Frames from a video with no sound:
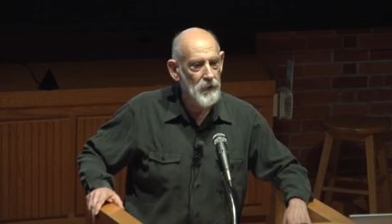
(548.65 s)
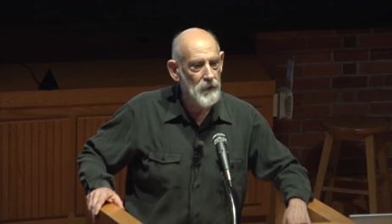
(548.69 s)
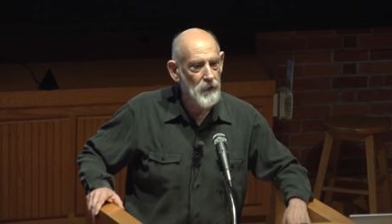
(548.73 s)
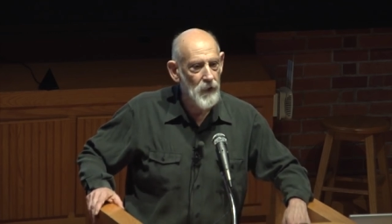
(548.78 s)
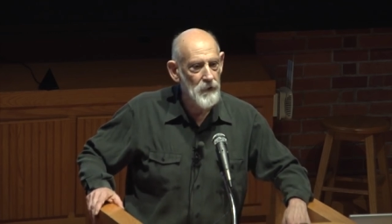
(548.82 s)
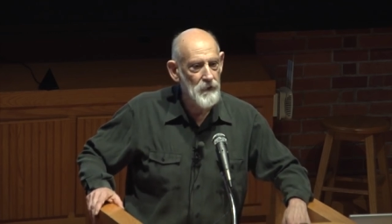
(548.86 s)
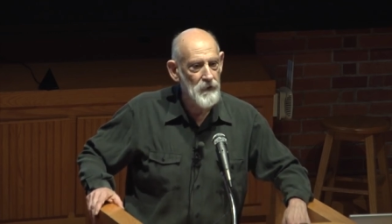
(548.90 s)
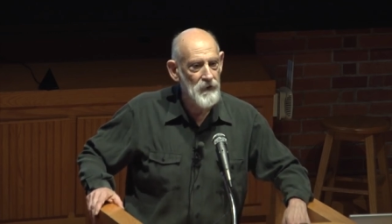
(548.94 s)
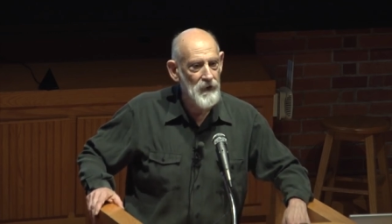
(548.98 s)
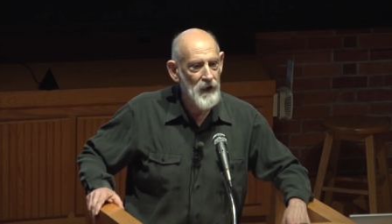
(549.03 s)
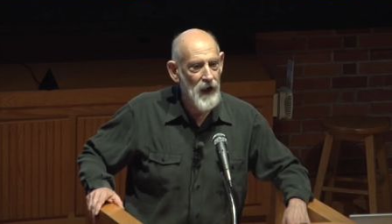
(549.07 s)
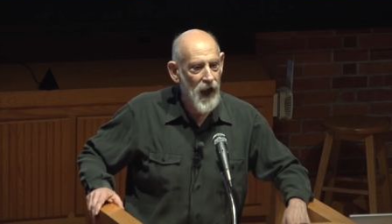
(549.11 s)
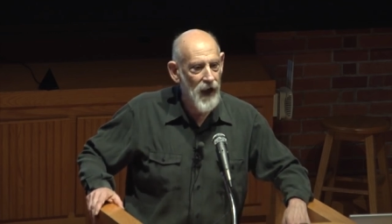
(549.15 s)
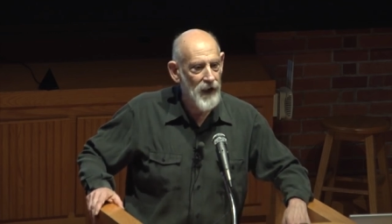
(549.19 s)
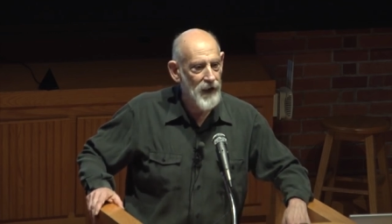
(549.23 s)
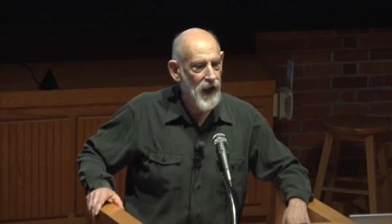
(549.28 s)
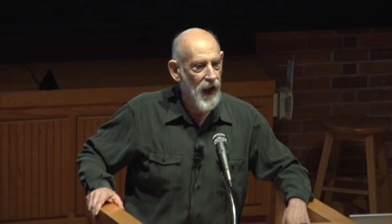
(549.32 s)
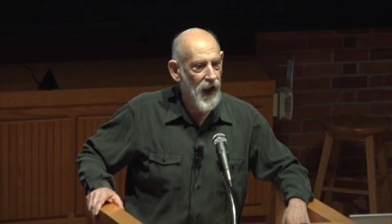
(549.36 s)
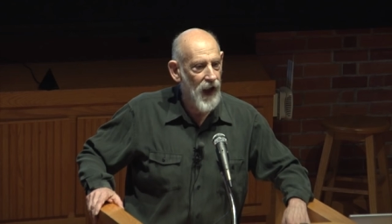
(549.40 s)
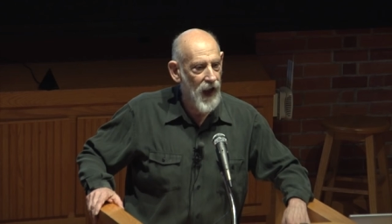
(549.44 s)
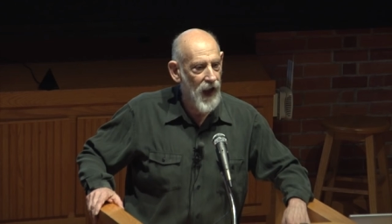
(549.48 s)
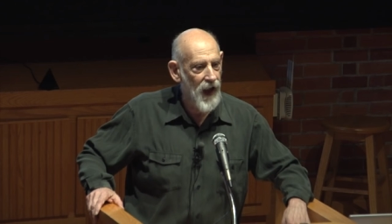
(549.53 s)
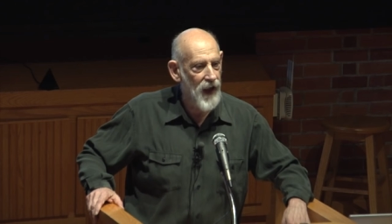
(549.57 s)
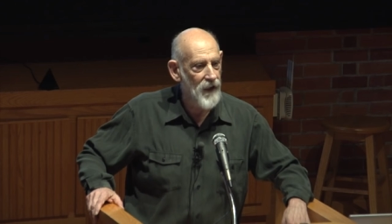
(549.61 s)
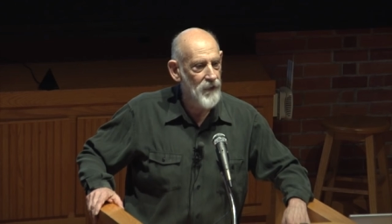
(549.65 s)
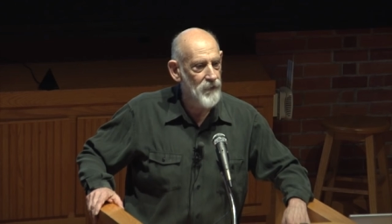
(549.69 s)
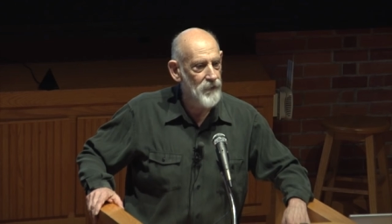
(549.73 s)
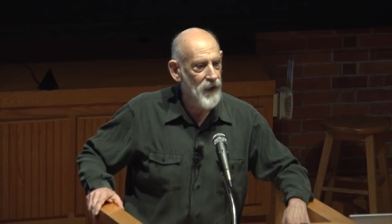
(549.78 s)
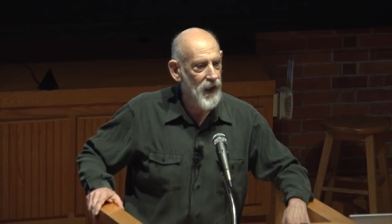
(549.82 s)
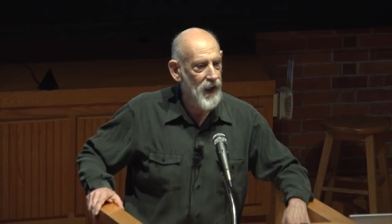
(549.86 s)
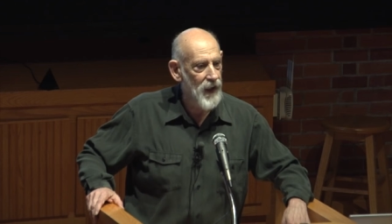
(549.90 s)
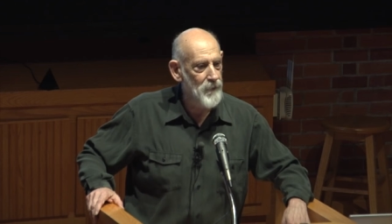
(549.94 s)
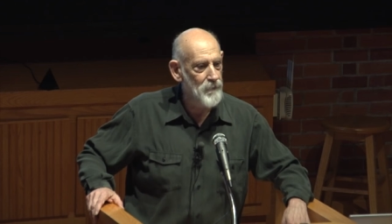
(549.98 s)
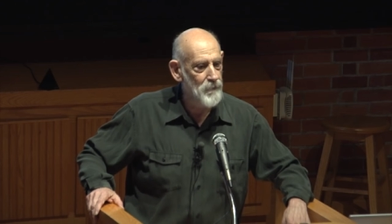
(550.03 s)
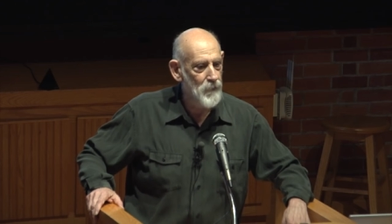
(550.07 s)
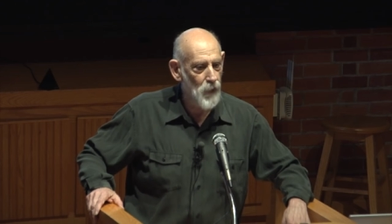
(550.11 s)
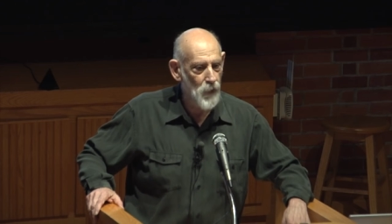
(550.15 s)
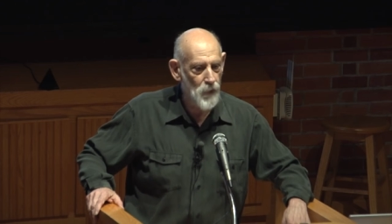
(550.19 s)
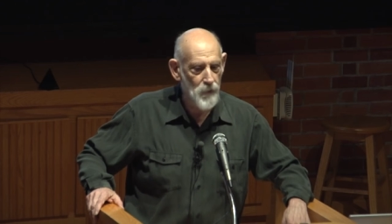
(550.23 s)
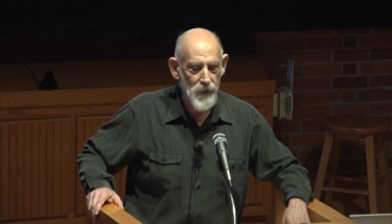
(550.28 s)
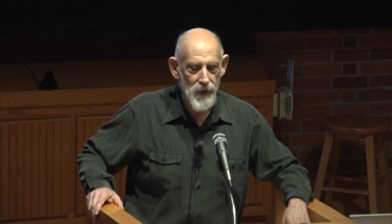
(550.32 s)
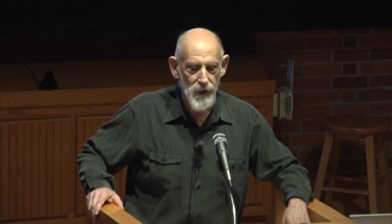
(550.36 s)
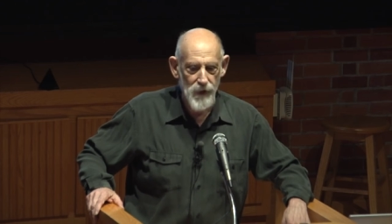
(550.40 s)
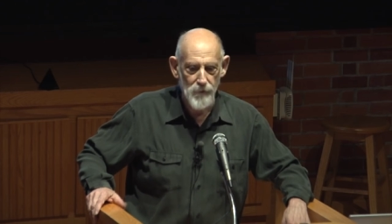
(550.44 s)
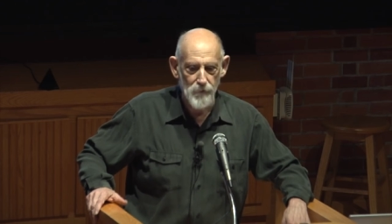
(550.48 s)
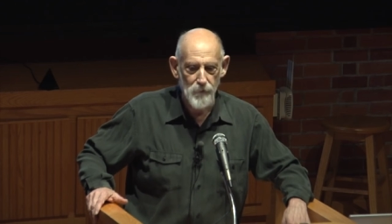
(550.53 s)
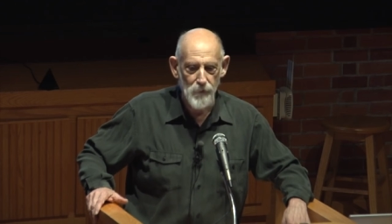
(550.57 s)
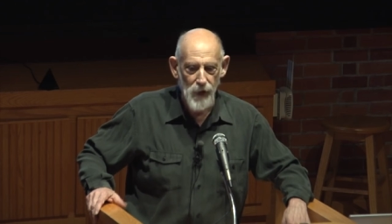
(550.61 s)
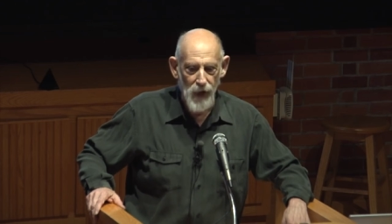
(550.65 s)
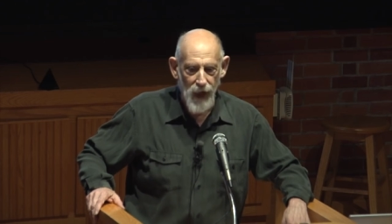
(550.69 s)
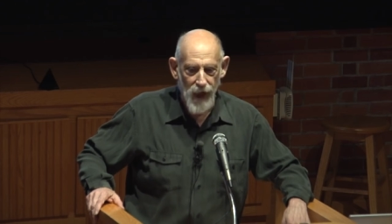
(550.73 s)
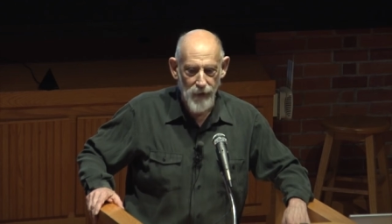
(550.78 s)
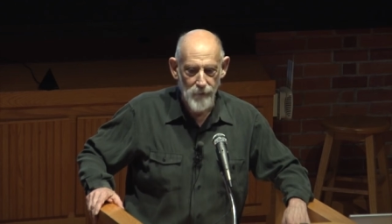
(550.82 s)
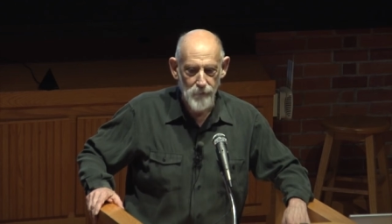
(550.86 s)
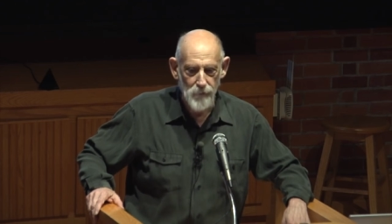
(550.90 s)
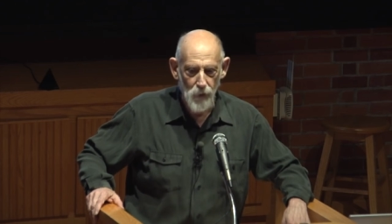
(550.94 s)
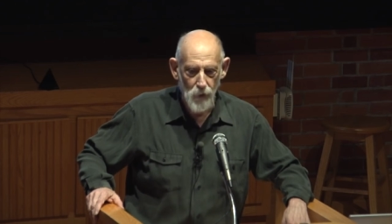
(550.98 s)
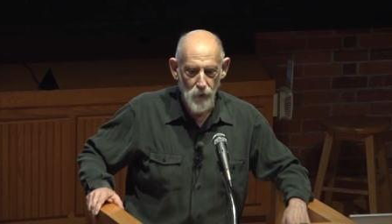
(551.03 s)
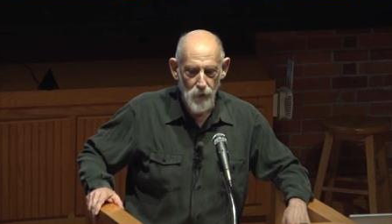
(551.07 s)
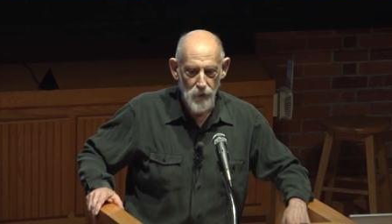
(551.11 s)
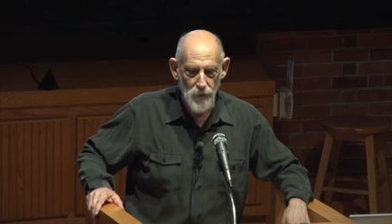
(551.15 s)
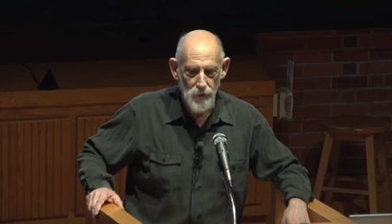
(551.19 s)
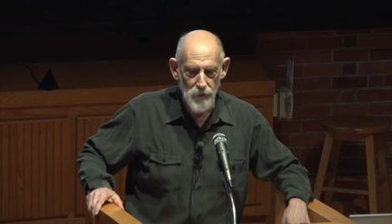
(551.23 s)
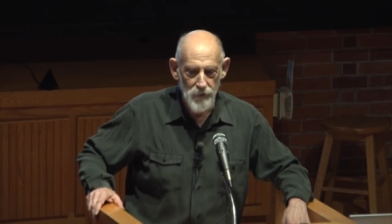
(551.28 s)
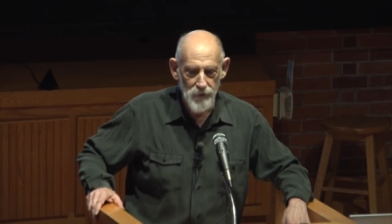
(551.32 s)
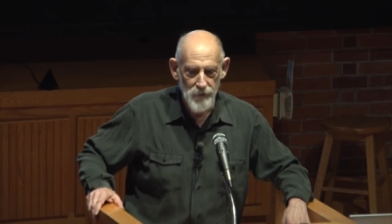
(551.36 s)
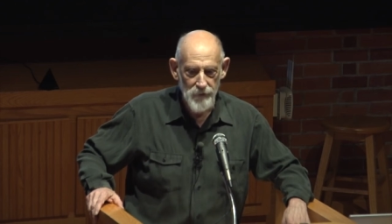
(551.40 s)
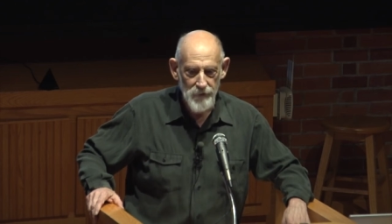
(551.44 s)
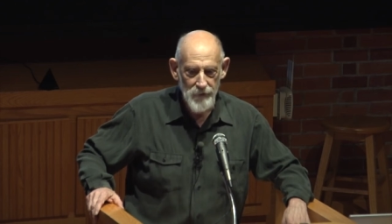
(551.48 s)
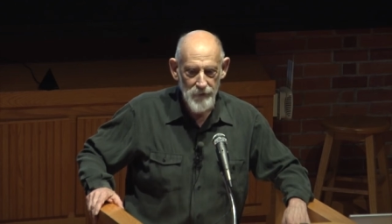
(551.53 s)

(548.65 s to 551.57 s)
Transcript: does not have a permanent blackboard.